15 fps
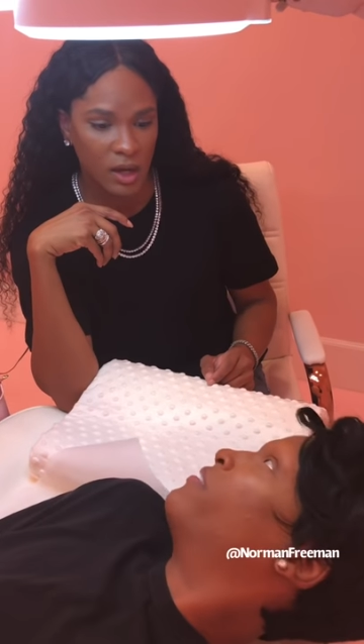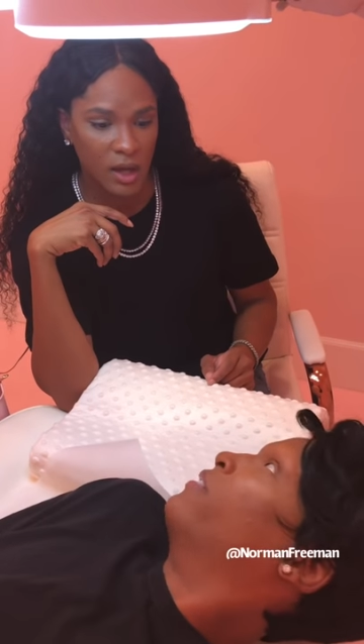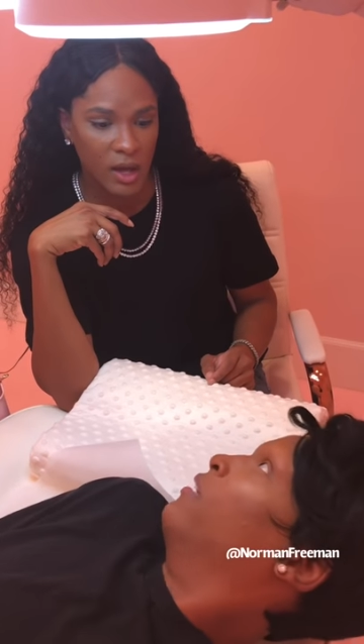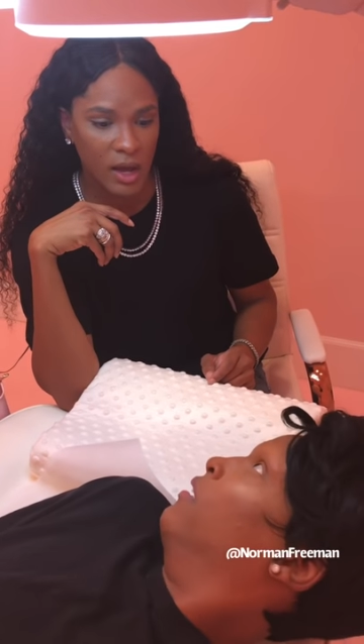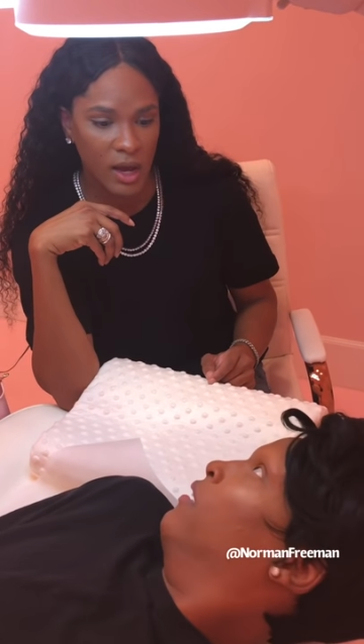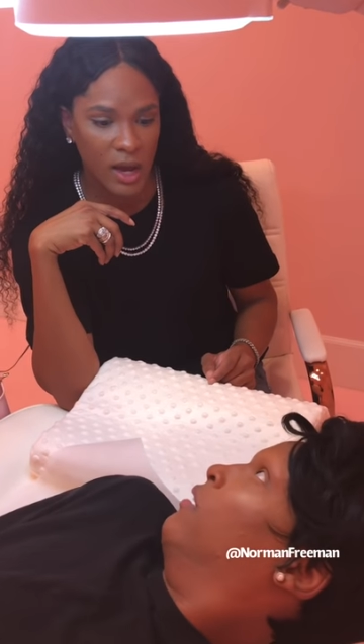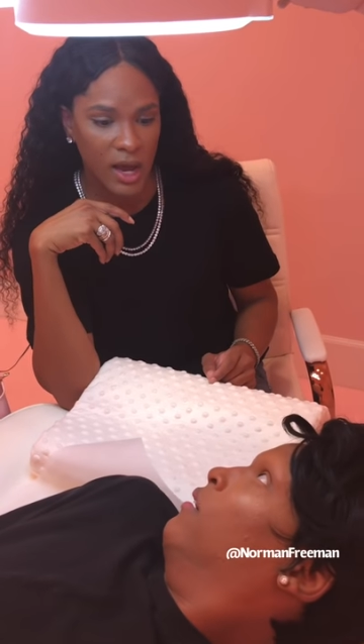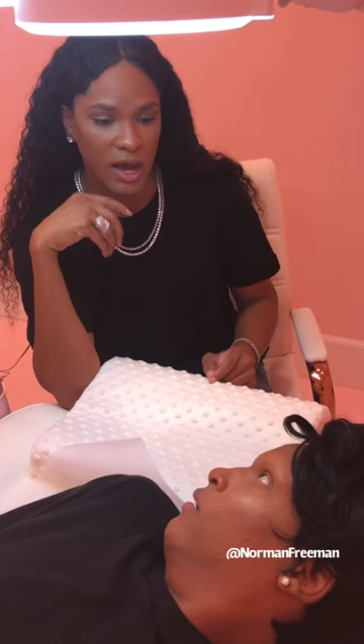
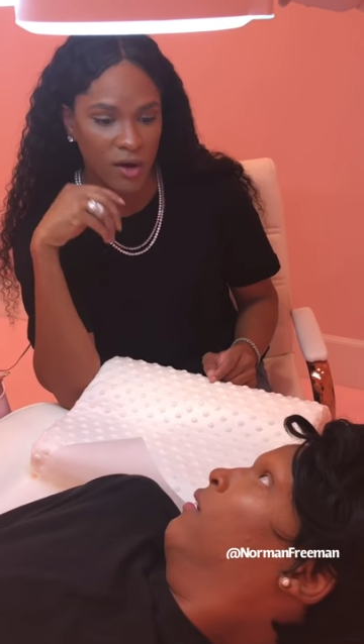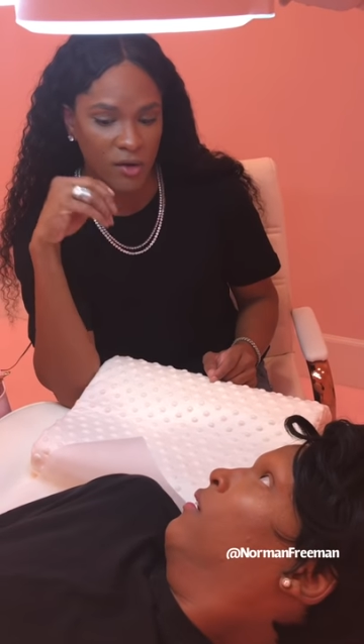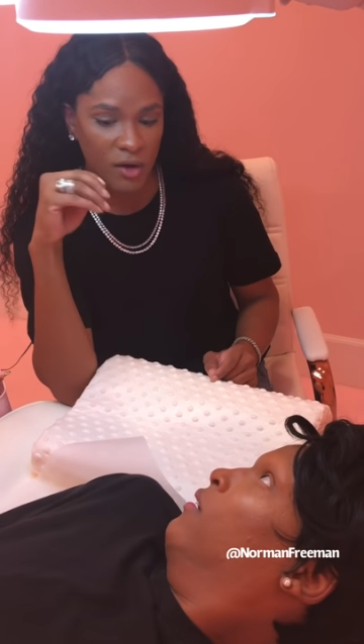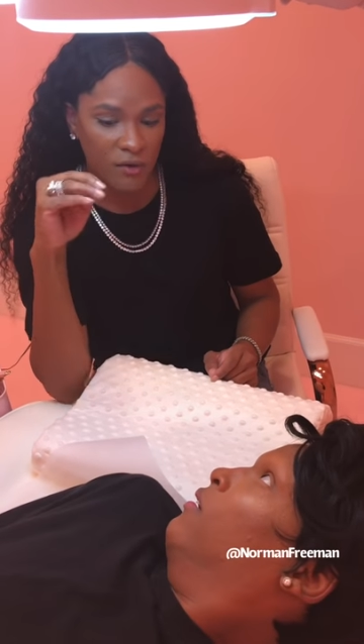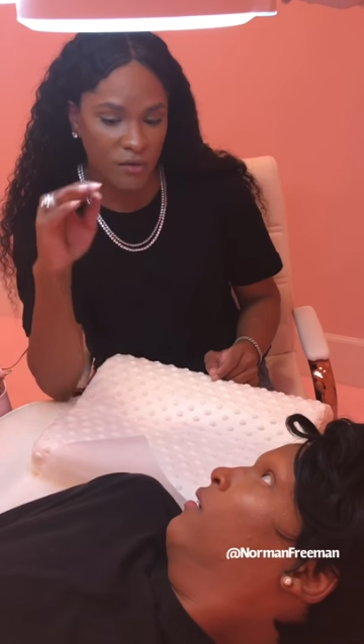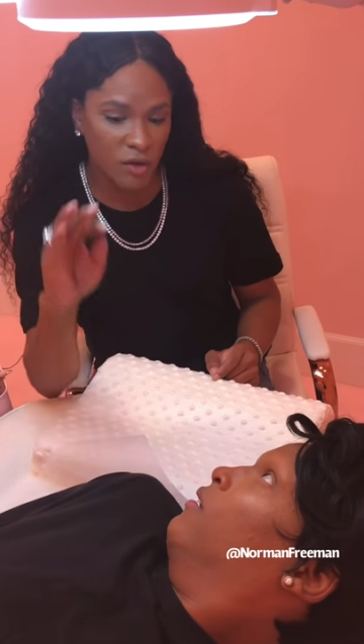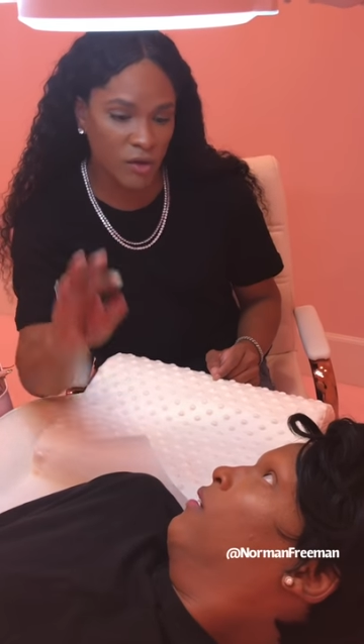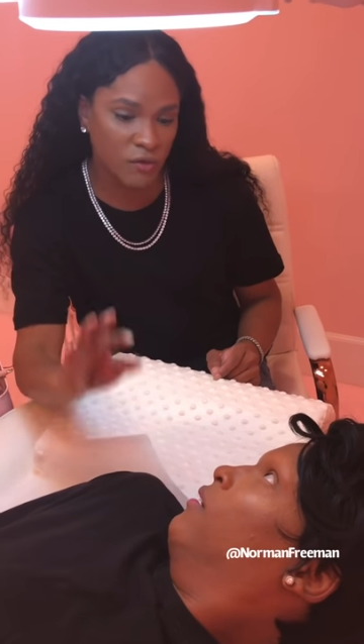I don't
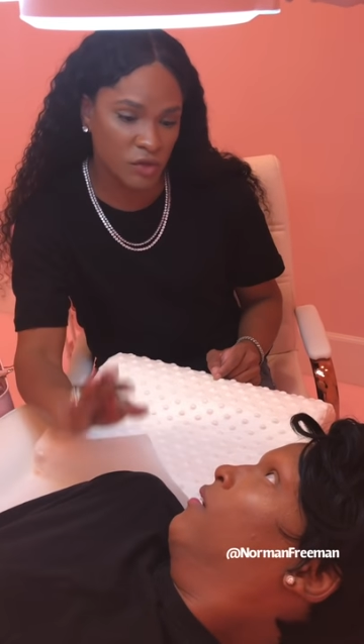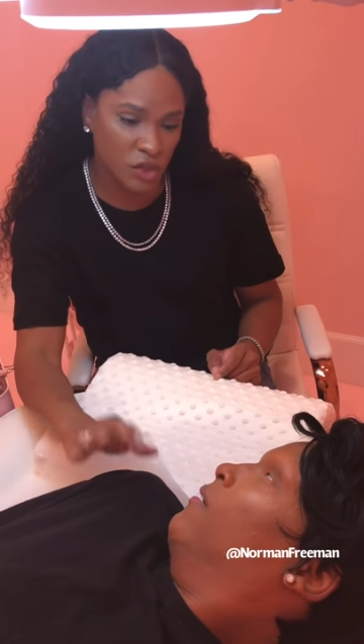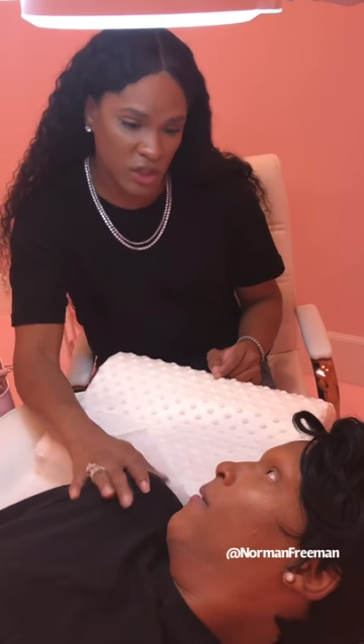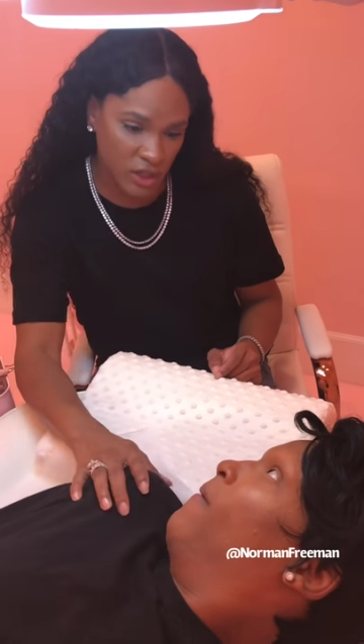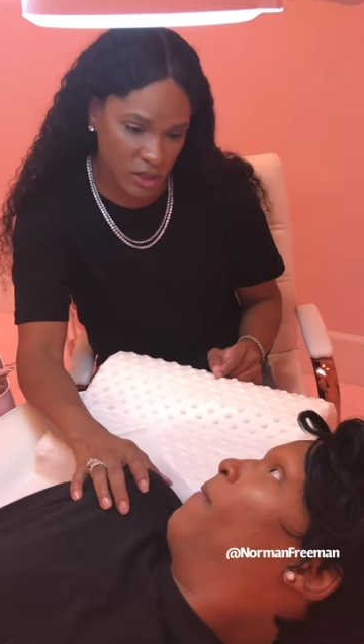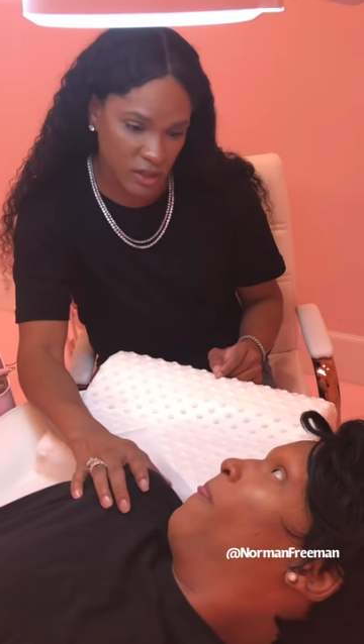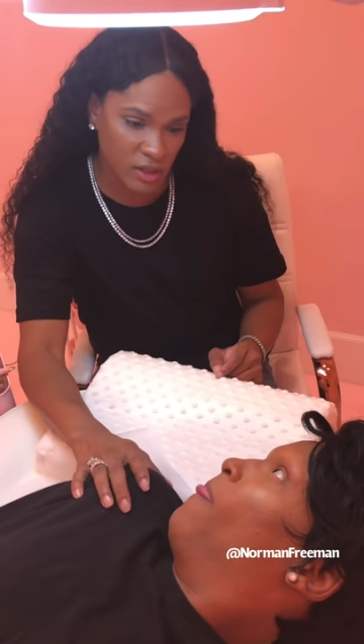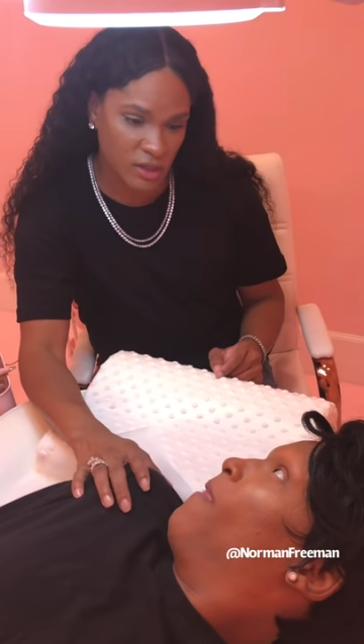even know if
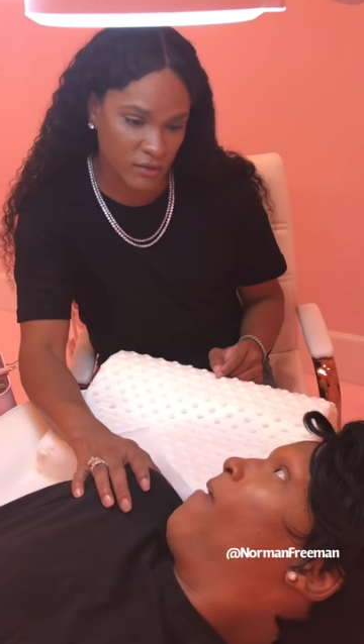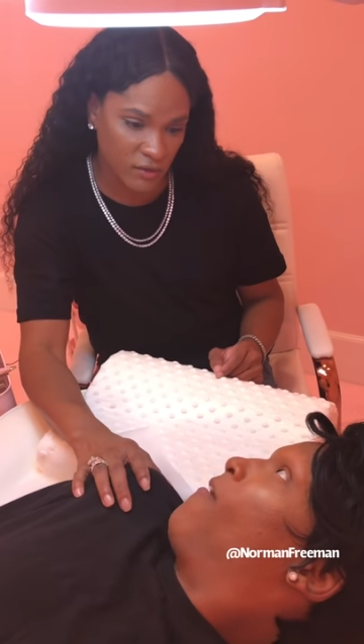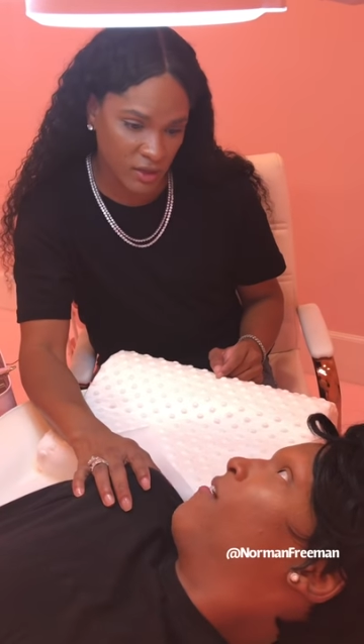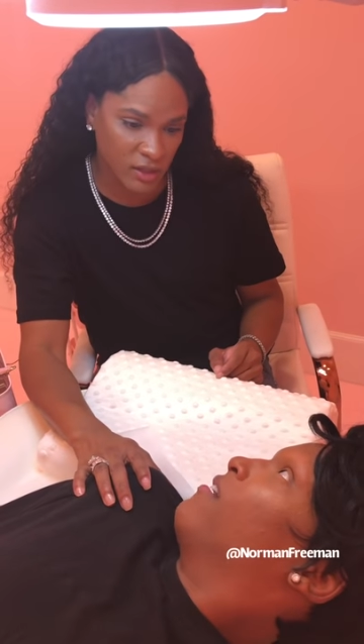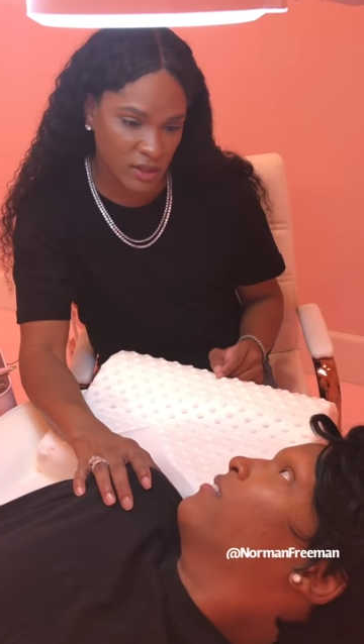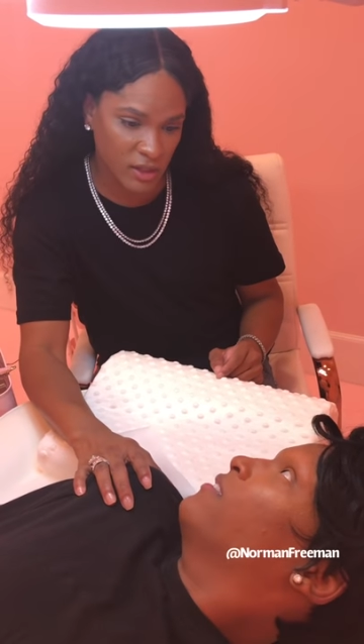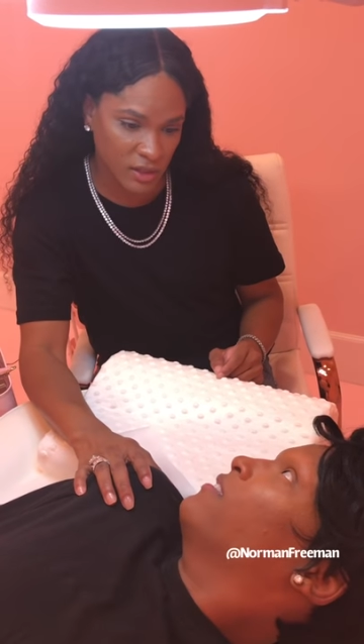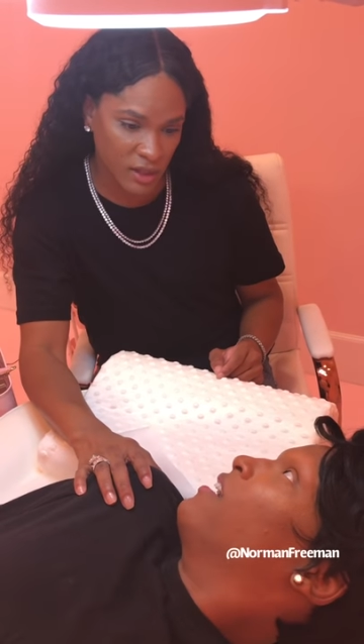Jesus could fix
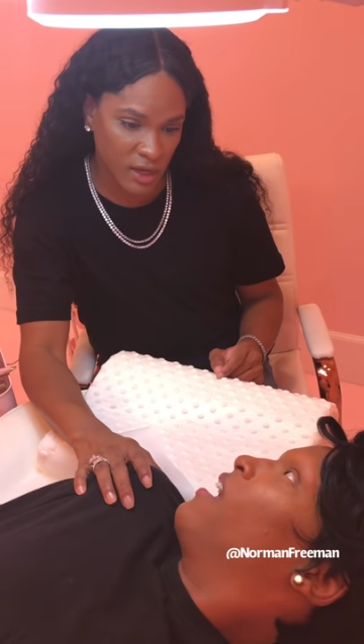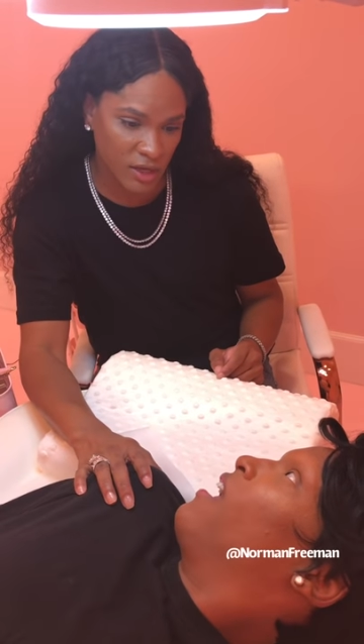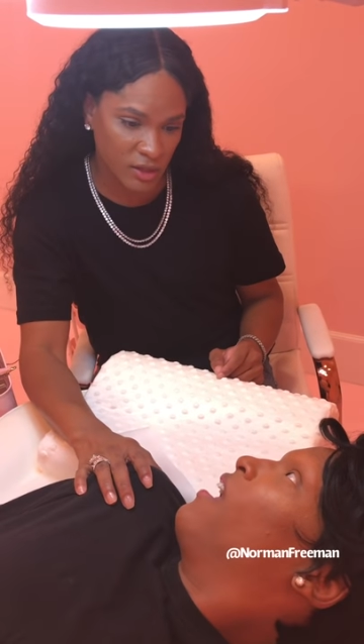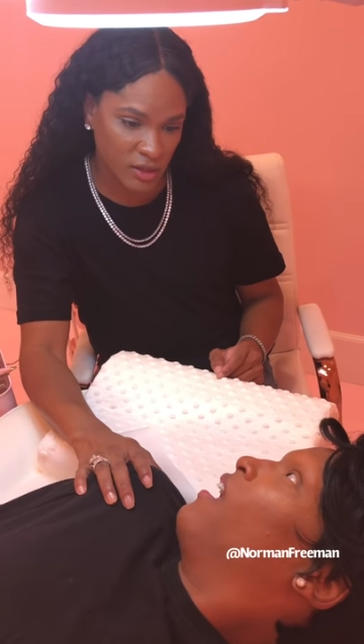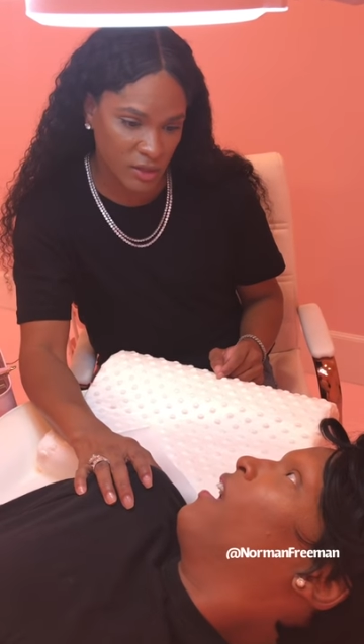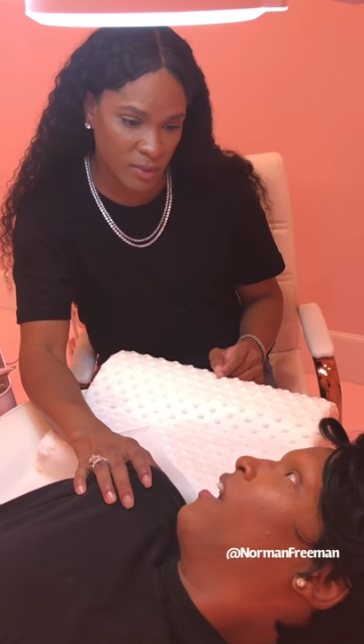these lashes,